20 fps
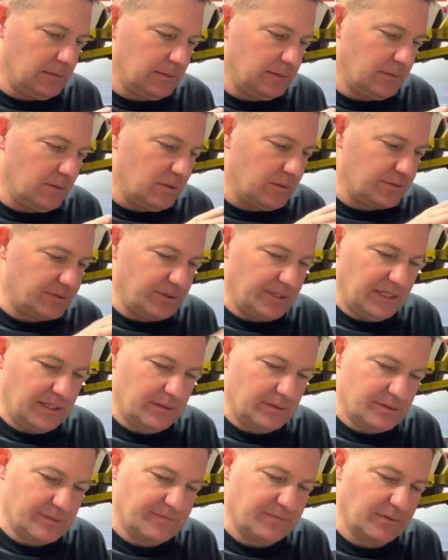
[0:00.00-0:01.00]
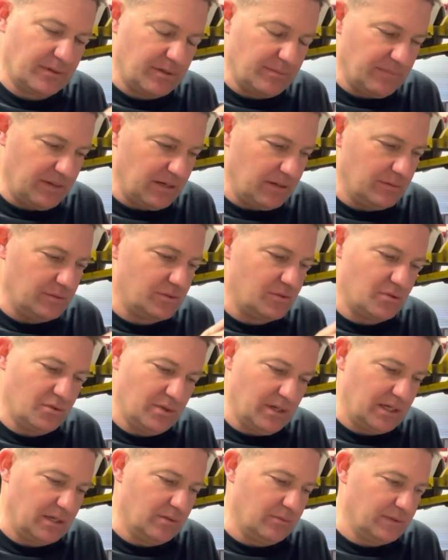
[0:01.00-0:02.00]
alternators for Camaros do
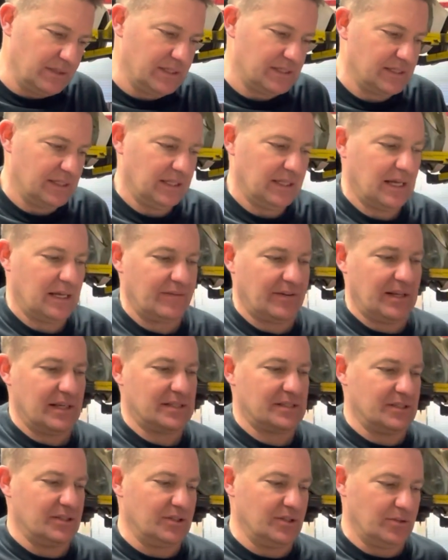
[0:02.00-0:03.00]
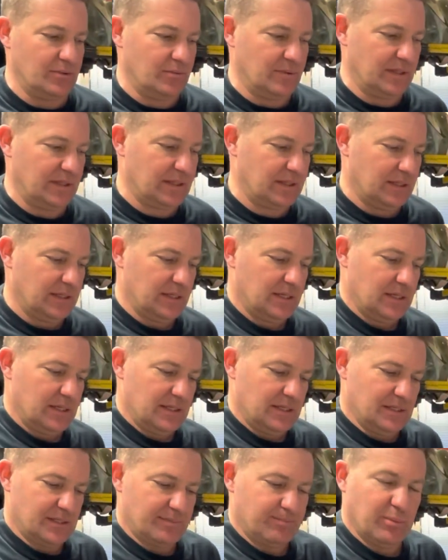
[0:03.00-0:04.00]
not go with this. And a lot of it has to do with
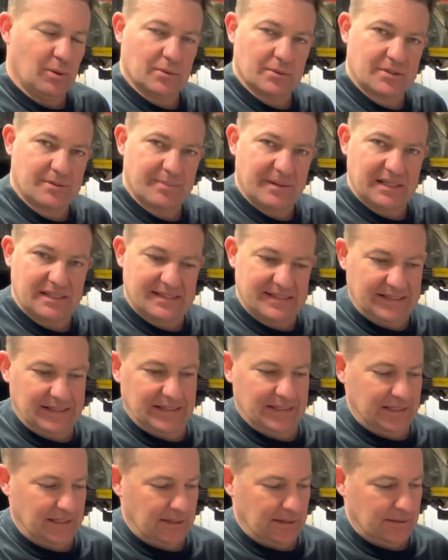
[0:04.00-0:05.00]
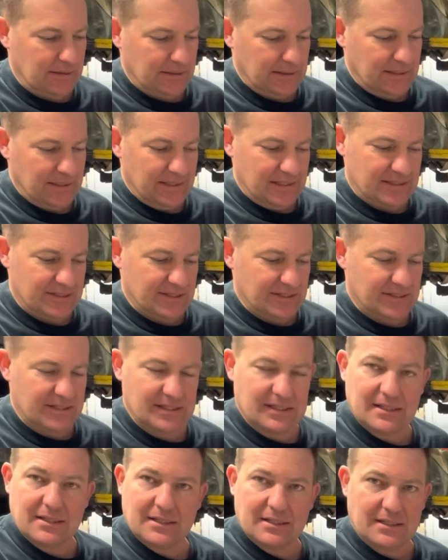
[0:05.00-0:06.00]
this bolt spacing here.
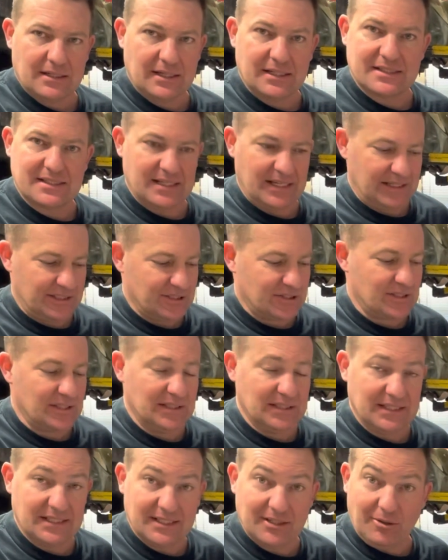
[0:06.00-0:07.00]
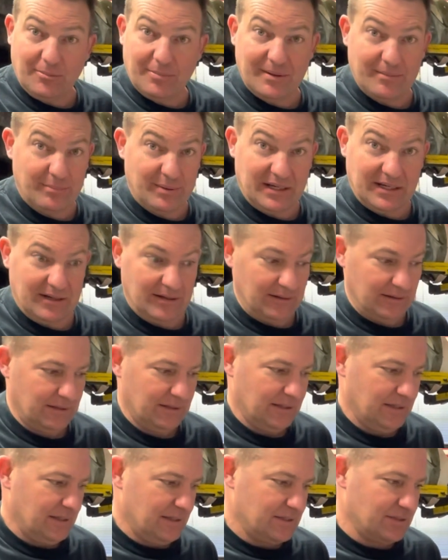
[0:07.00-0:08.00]
It's like just a little bit bigger.
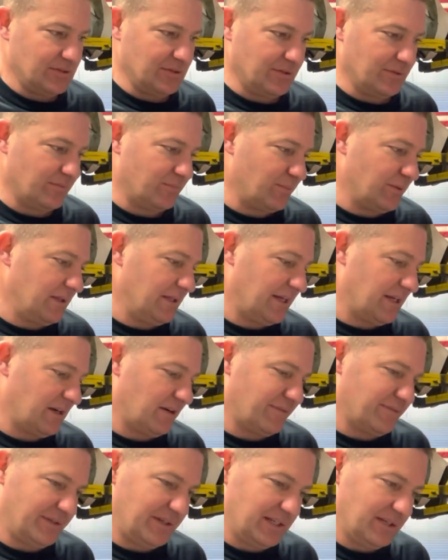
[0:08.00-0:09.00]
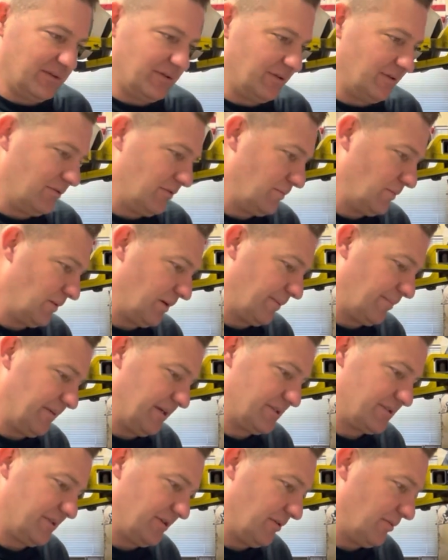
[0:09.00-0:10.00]
So they're really careful. You gotta do your homework, make
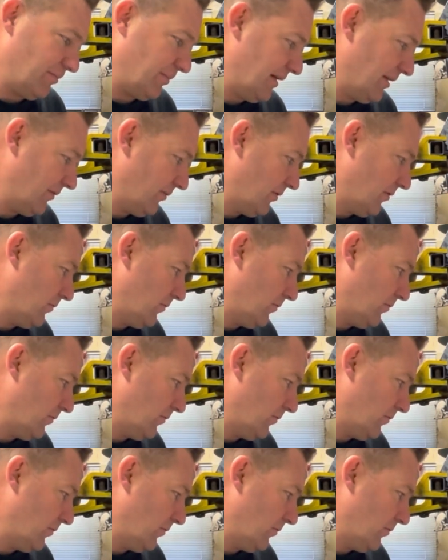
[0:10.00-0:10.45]
sure you don't buy the wrong